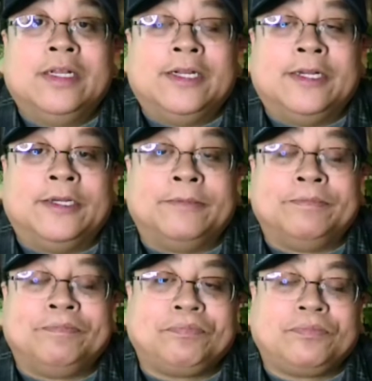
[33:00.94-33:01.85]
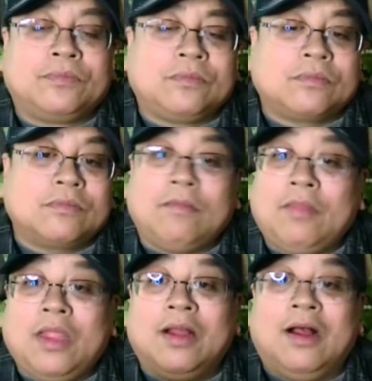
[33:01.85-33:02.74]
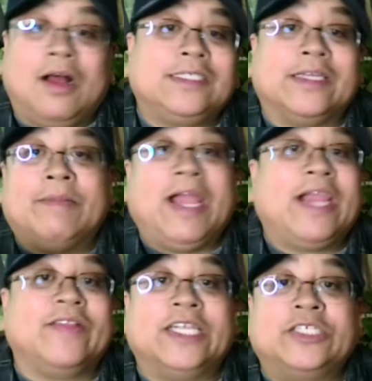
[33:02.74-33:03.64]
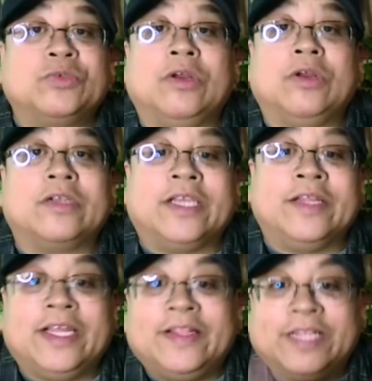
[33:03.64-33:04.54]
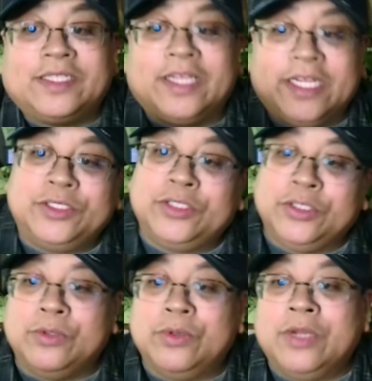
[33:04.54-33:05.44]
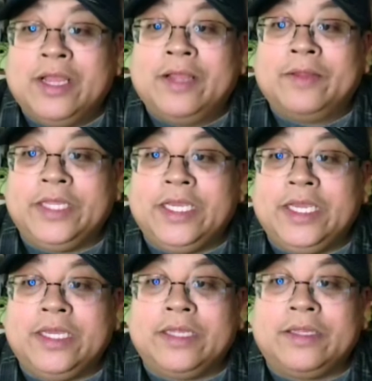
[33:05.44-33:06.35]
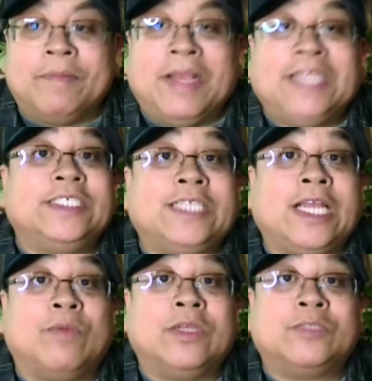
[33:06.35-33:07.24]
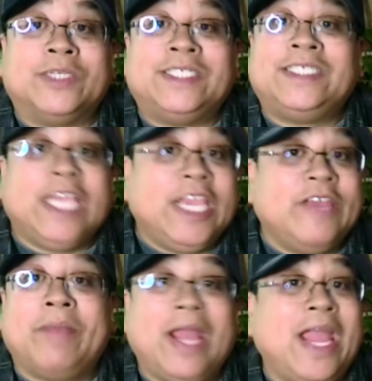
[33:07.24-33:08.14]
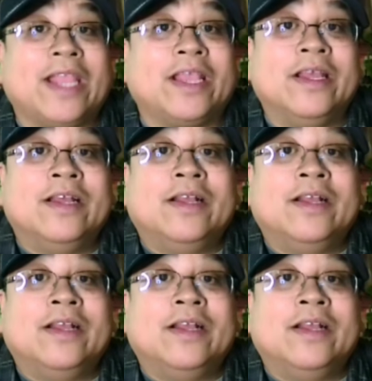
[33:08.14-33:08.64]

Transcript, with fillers: um, Asta in the back of that truck. And then this leads to the the message that was received back.